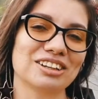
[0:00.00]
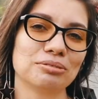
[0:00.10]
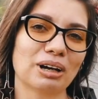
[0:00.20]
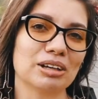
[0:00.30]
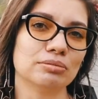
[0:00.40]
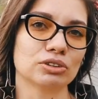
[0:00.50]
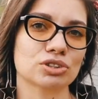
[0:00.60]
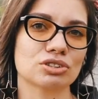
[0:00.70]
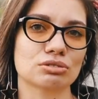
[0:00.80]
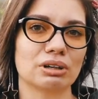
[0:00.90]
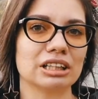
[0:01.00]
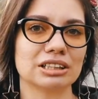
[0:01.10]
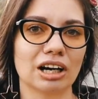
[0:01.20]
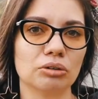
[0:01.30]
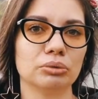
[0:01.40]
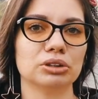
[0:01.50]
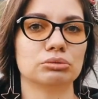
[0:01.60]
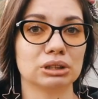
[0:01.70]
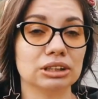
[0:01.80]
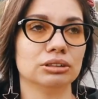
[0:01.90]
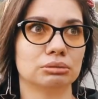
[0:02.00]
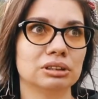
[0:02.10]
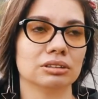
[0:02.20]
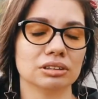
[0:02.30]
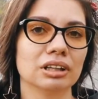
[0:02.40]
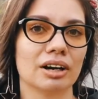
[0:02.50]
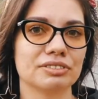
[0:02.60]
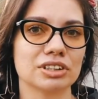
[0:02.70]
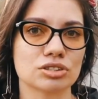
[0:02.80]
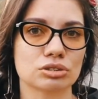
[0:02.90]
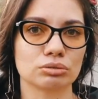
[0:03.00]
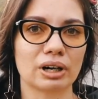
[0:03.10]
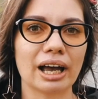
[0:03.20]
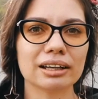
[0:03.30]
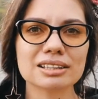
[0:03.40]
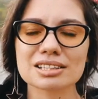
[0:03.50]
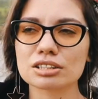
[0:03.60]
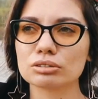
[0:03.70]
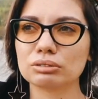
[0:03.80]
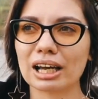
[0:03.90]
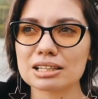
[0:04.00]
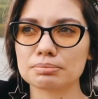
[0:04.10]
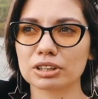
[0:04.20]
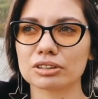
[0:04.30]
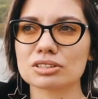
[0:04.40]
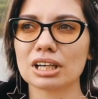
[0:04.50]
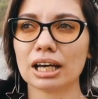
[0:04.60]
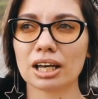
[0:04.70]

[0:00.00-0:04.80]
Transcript: all my emotions right now. We really, really love this tour and it's so nice because